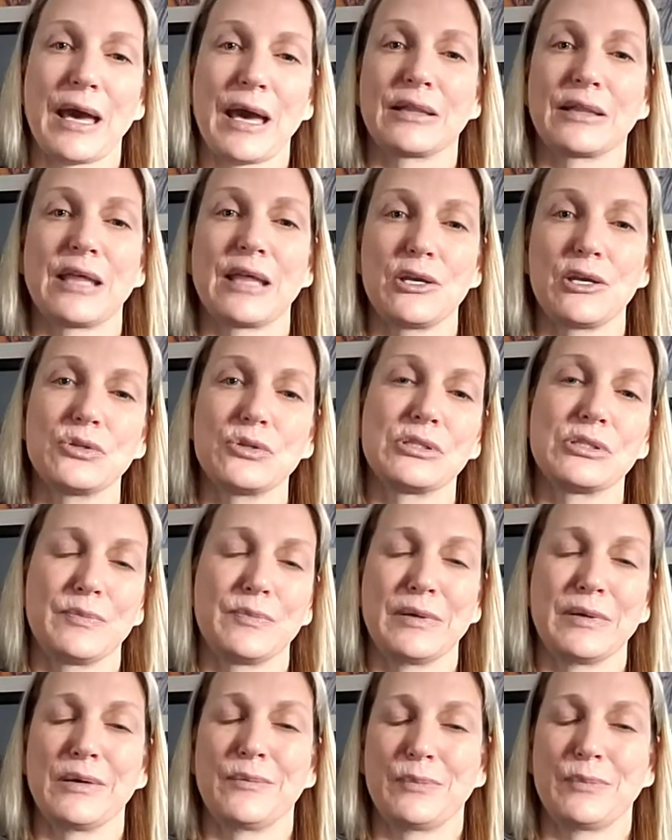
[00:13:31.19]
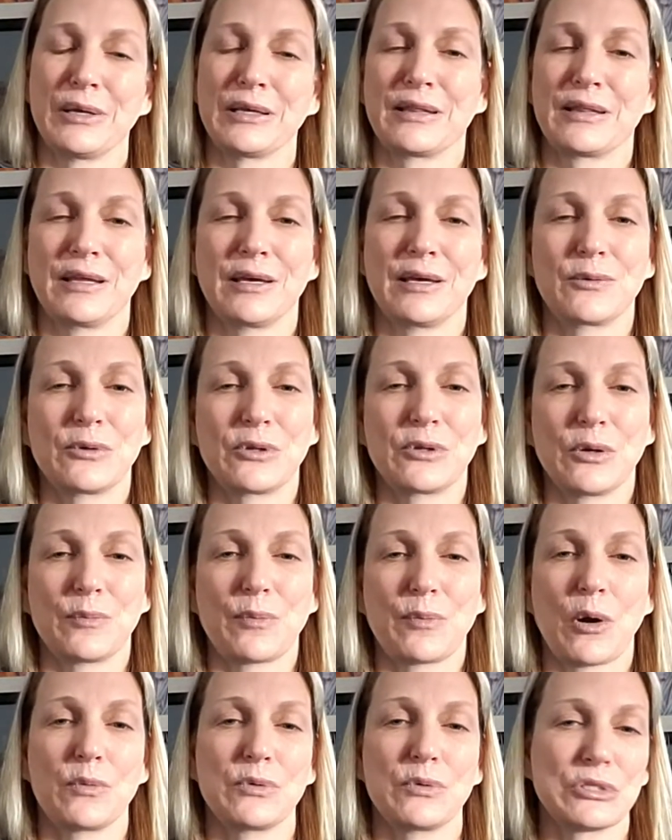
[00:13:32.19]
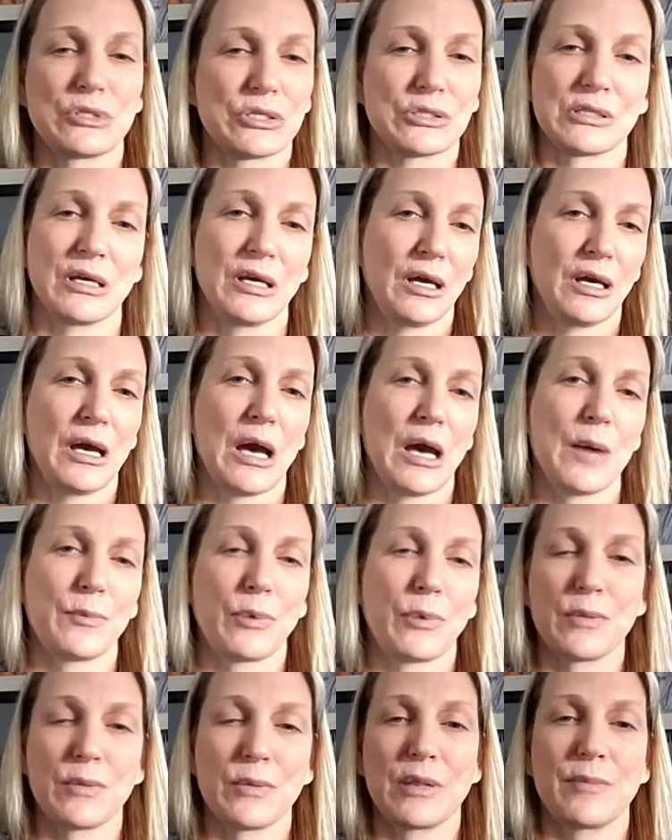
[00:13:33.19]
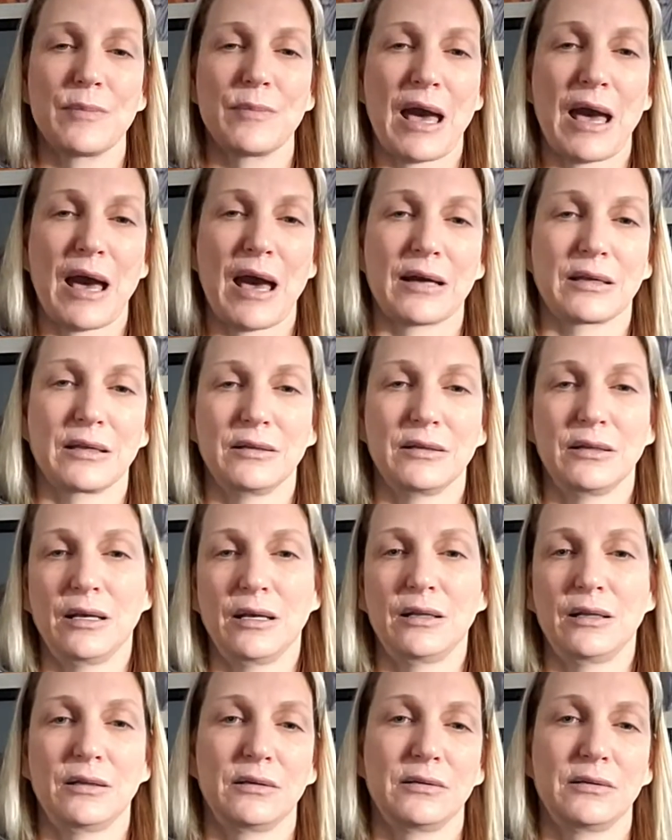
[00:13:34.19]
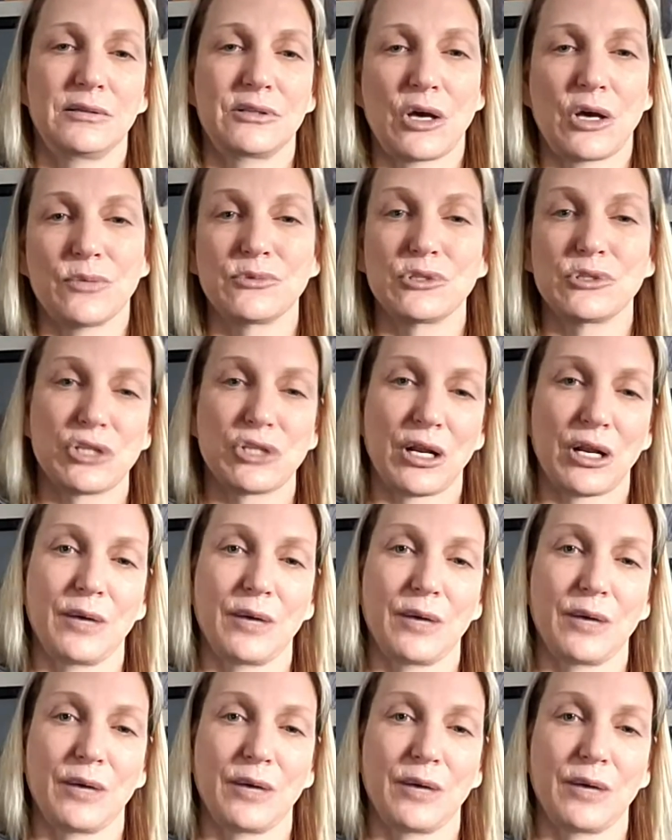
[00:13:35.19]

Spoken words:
That used to be a big thing with our probes. Just put them in the back and tell them to shut up,